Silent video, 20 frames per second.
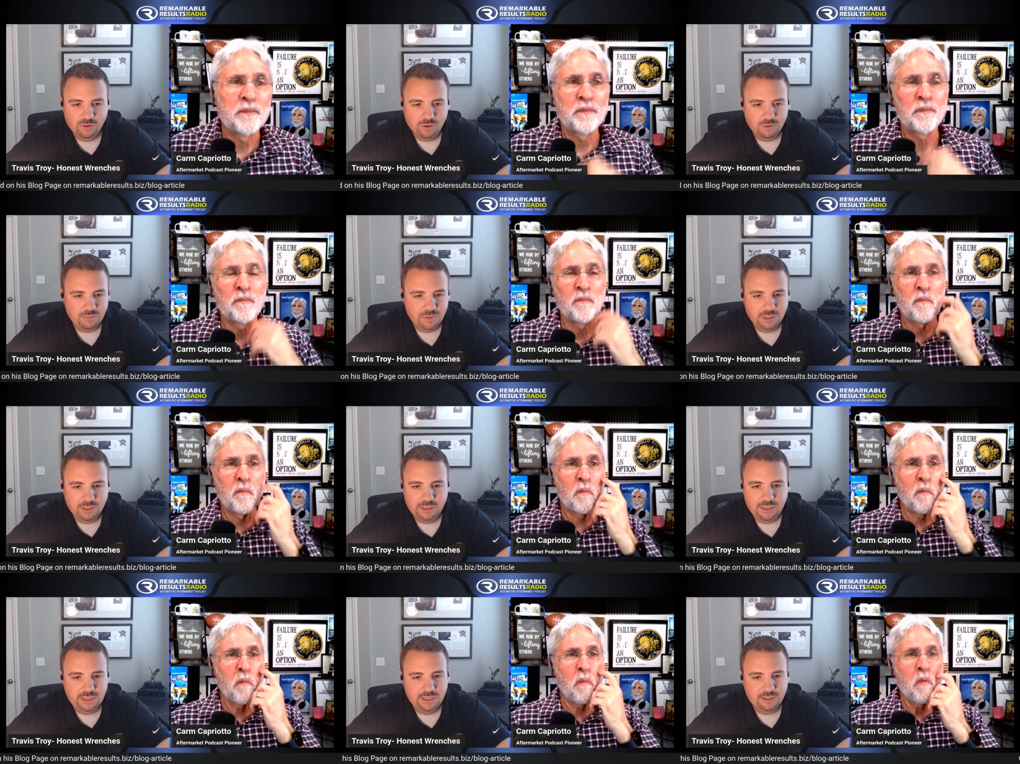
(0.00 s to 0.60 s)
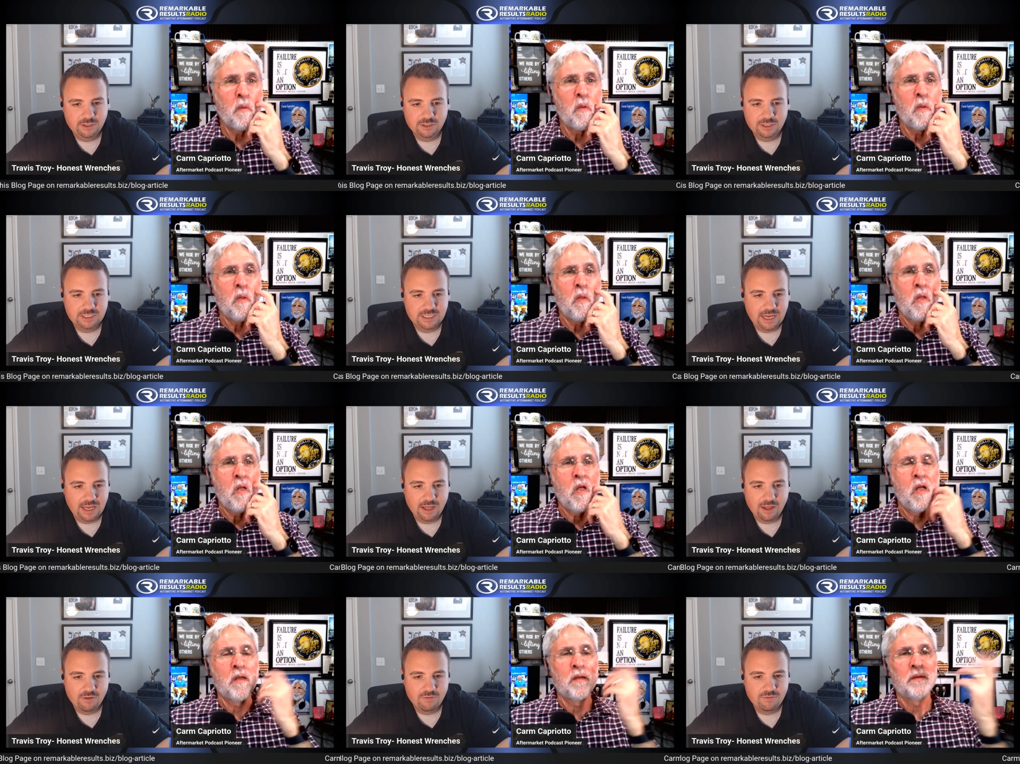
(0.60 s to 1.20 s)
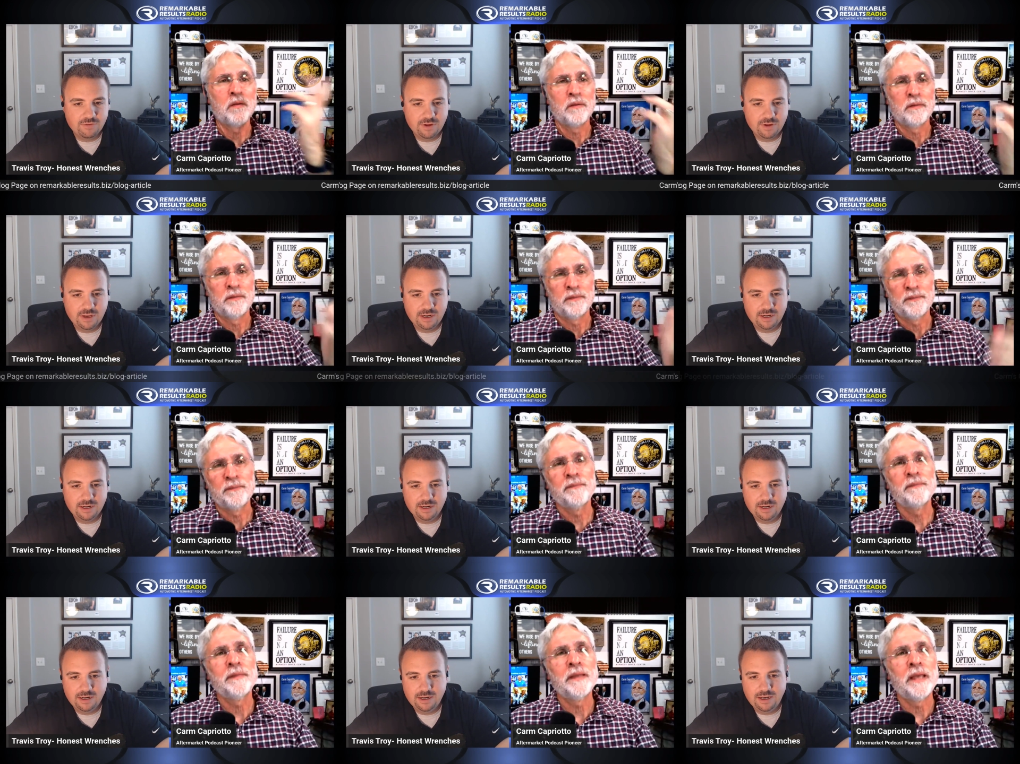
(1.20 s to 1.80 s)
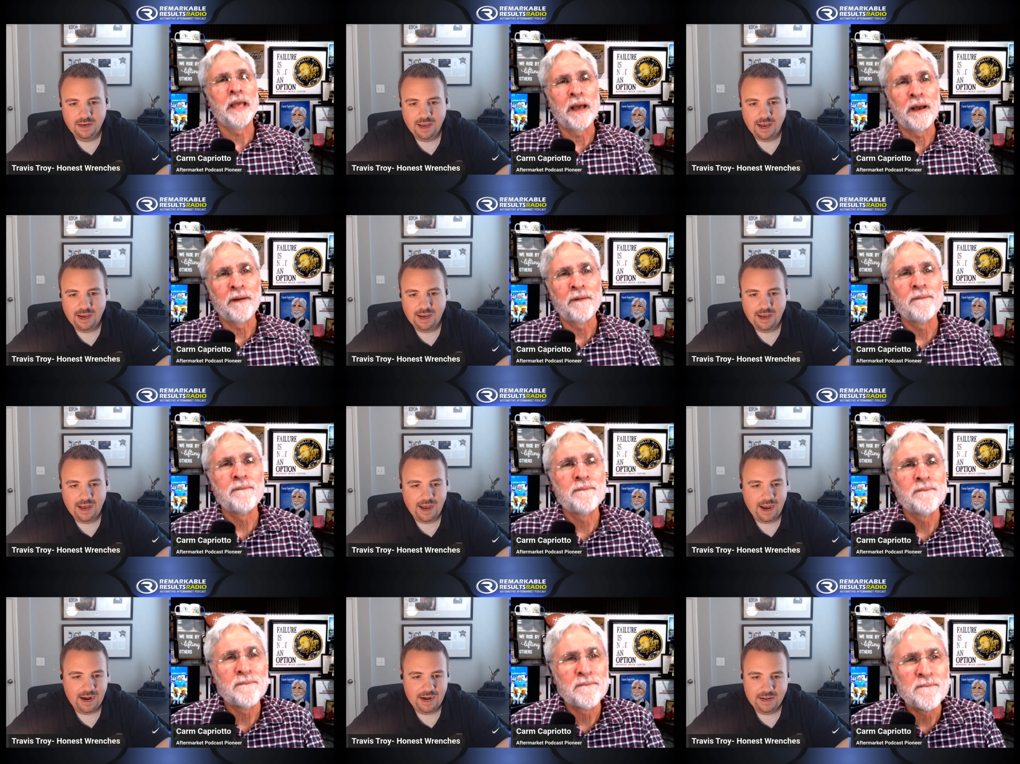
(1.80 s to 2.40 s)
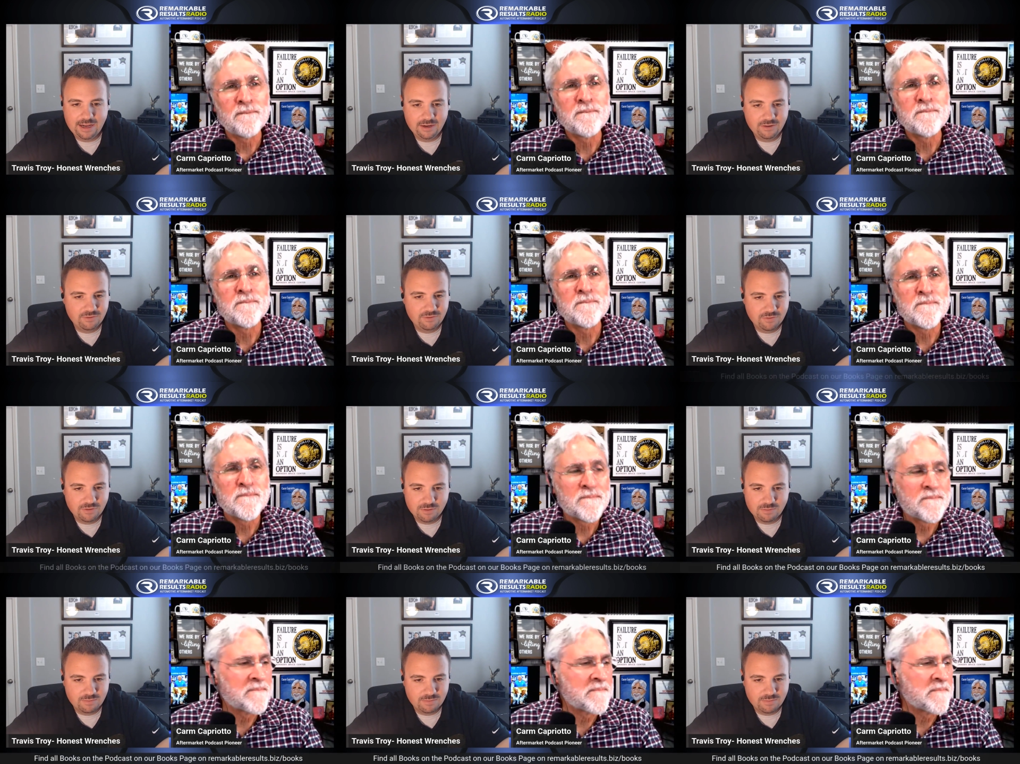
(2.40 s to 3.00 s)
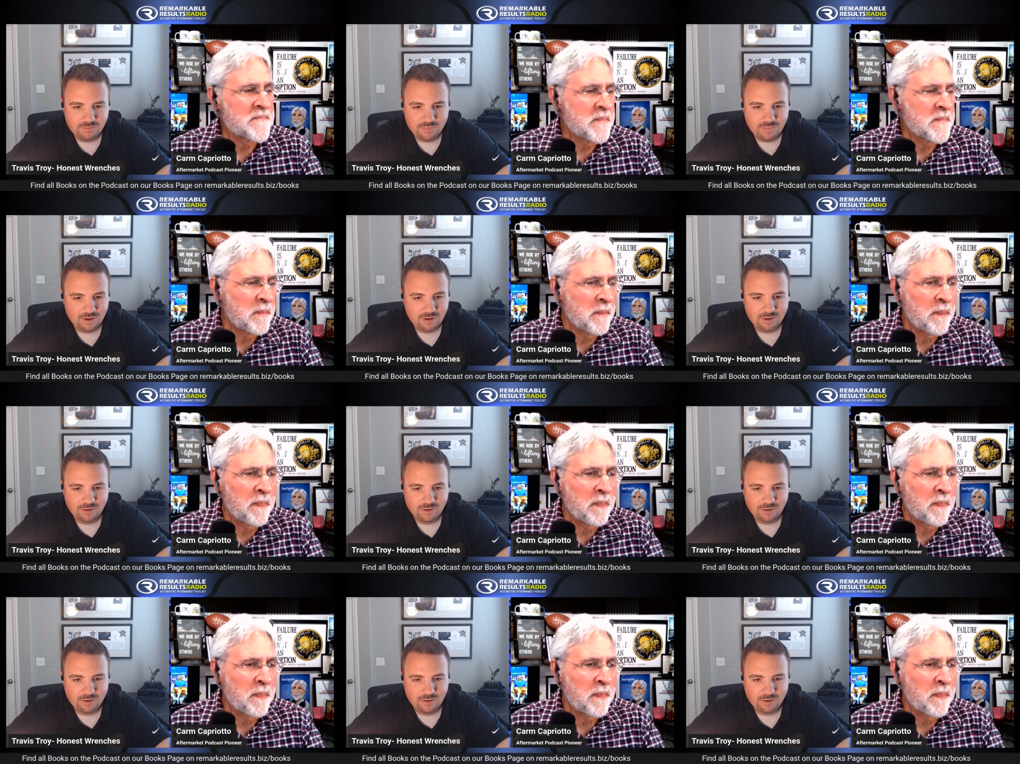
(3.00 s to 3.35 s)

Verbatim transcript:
Speaker 1: vulnerability in yourself and Yeah. not hiding from